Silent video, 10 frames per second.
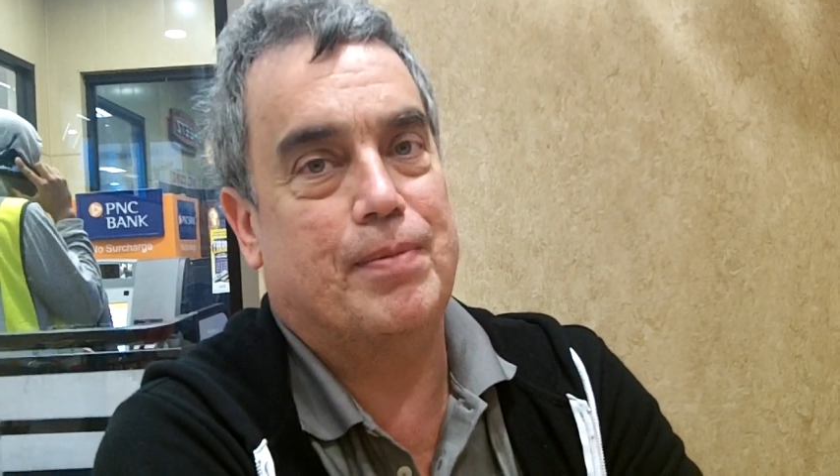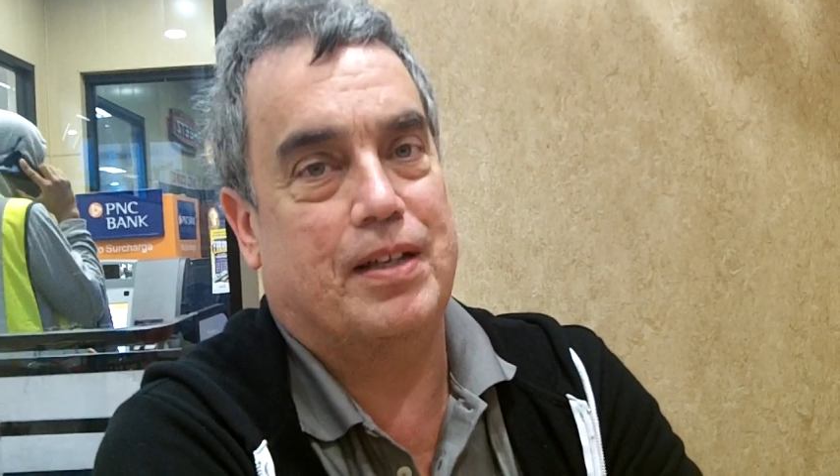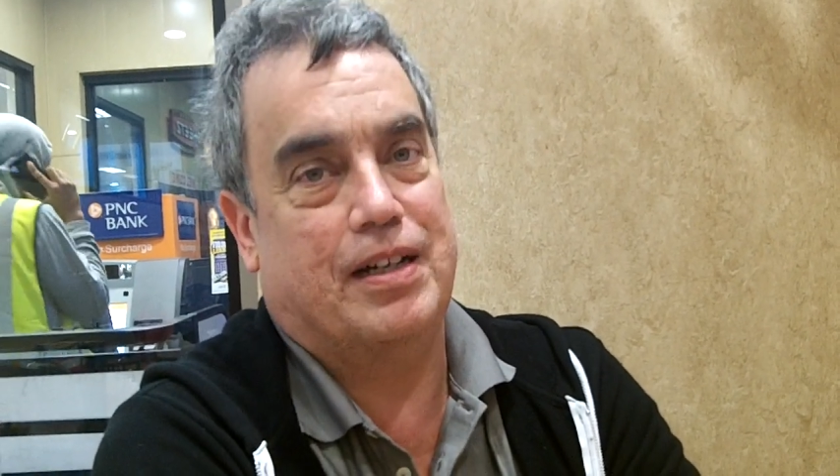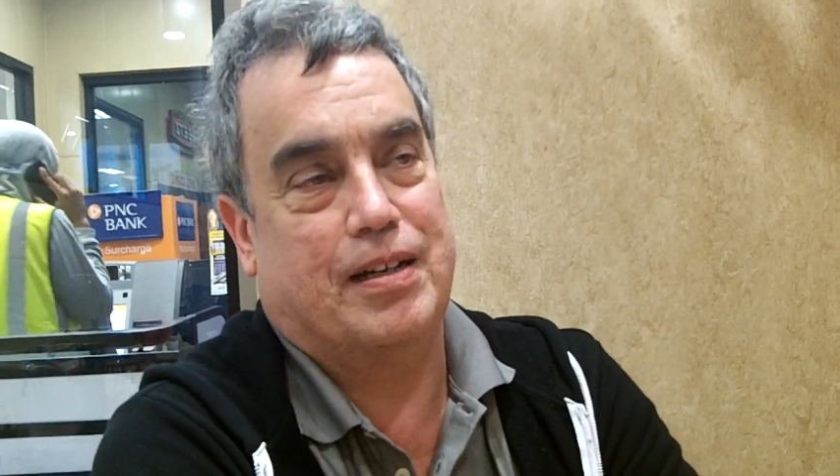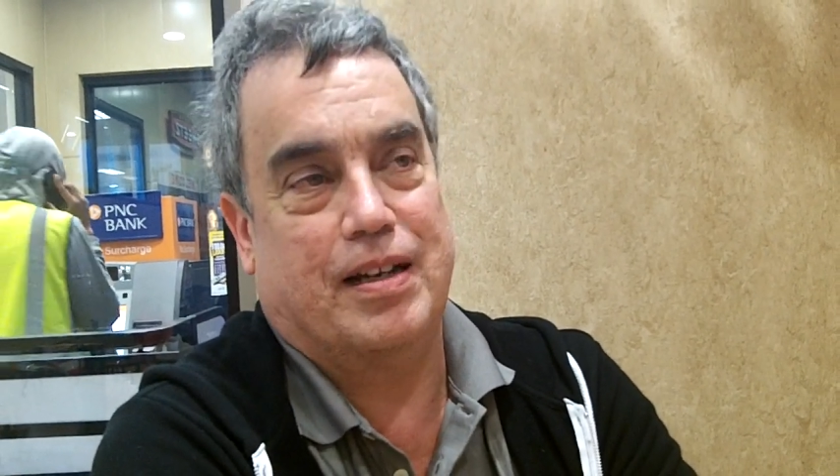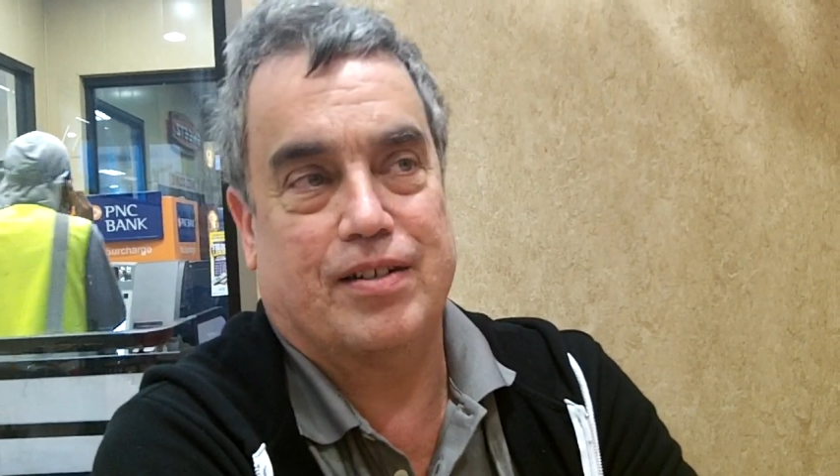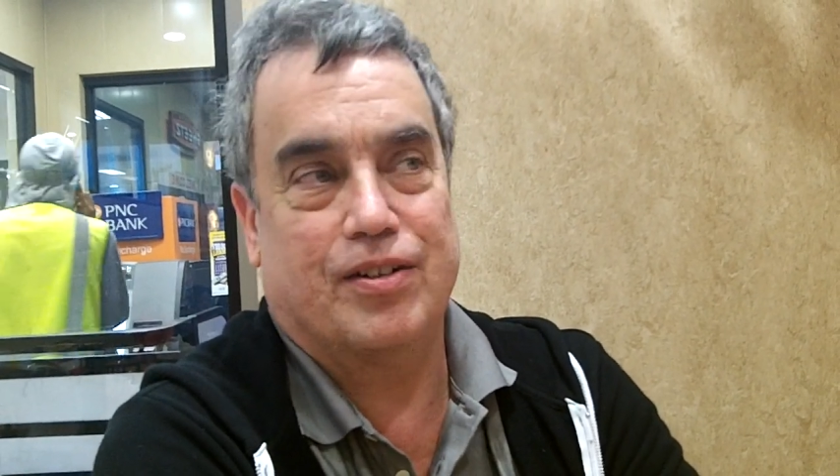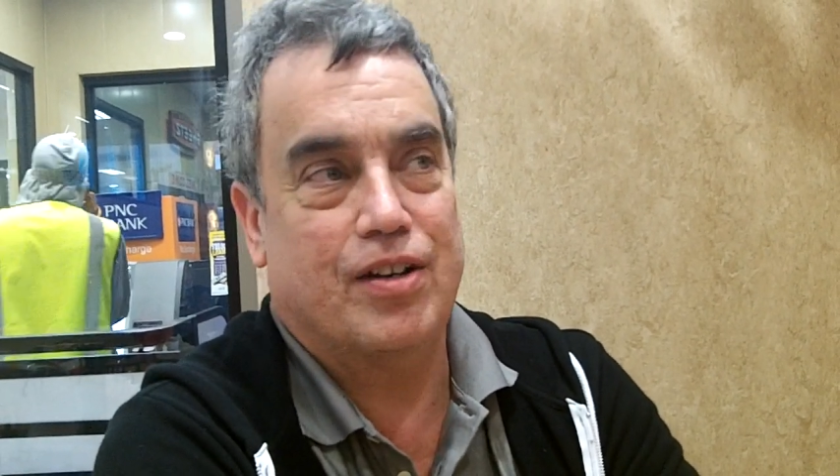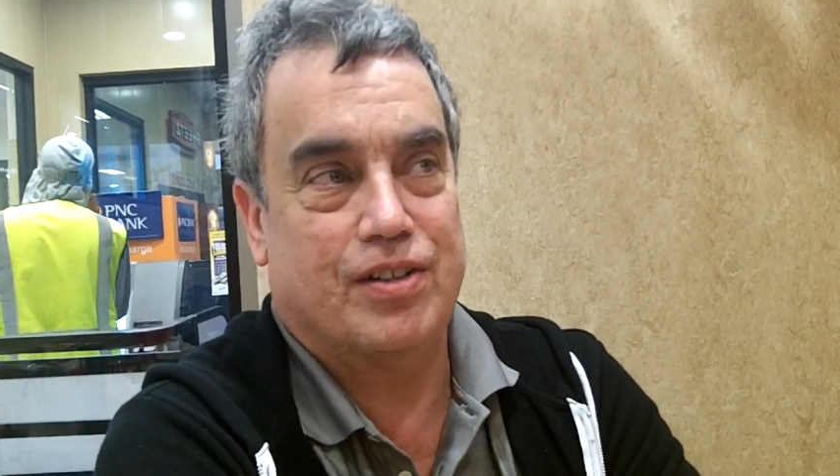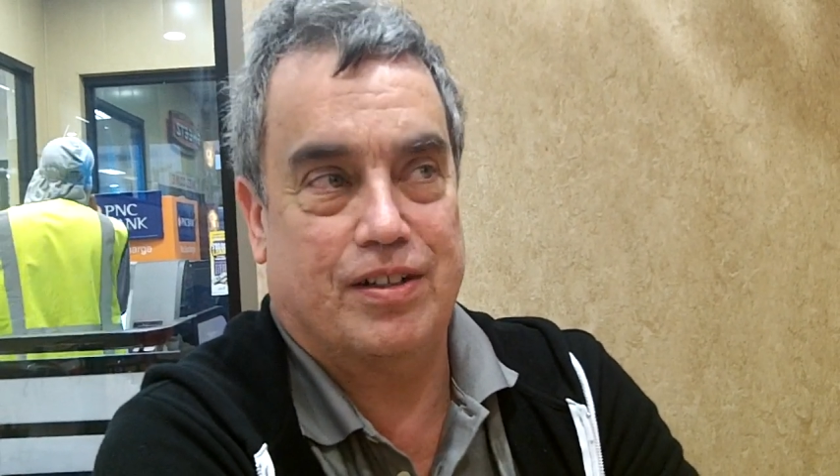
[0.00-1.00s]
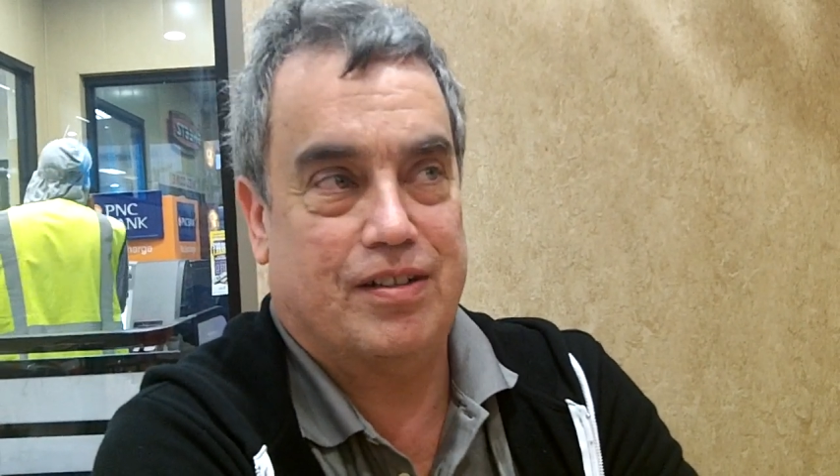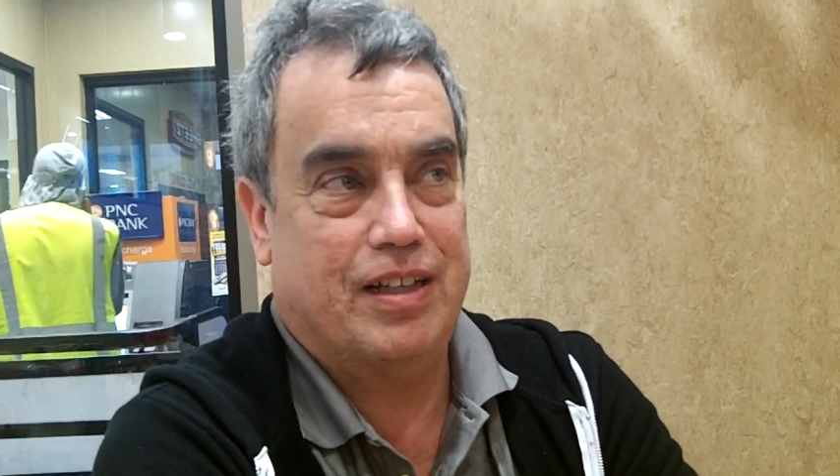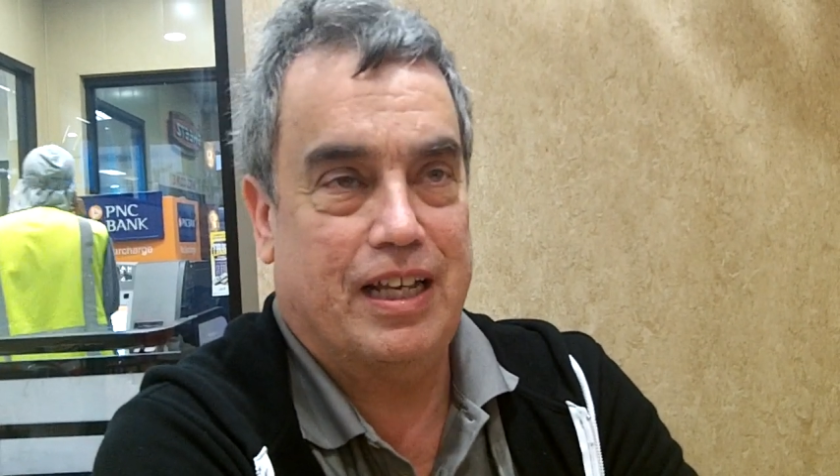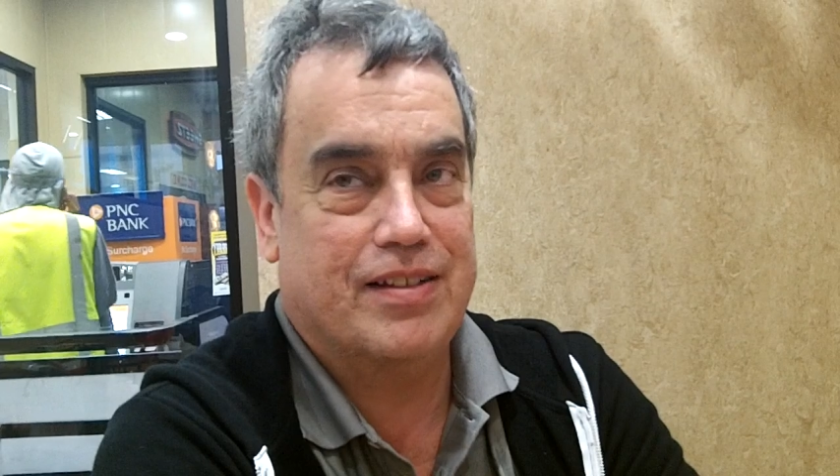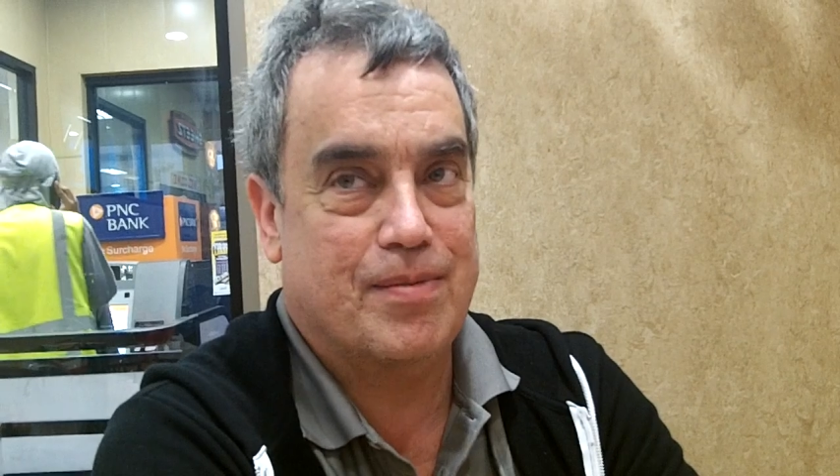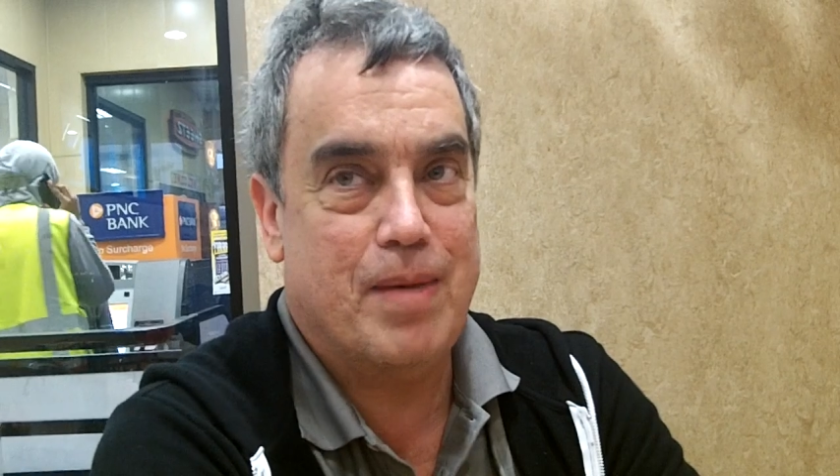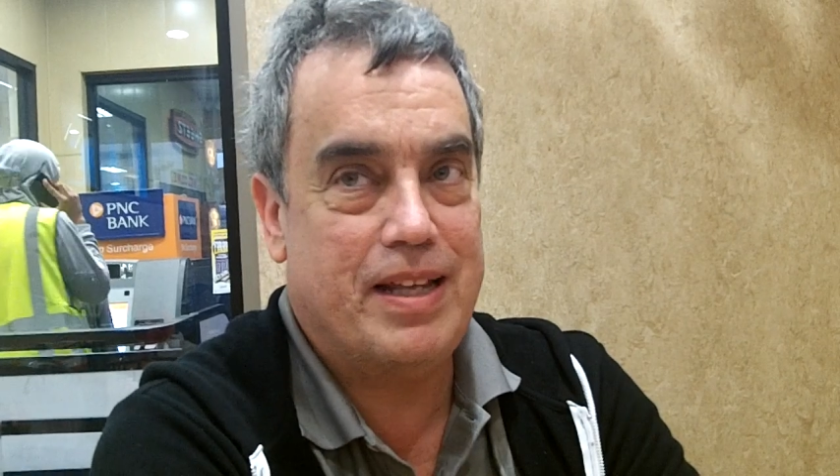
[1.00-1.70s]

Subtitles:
but I don't know that he hasn't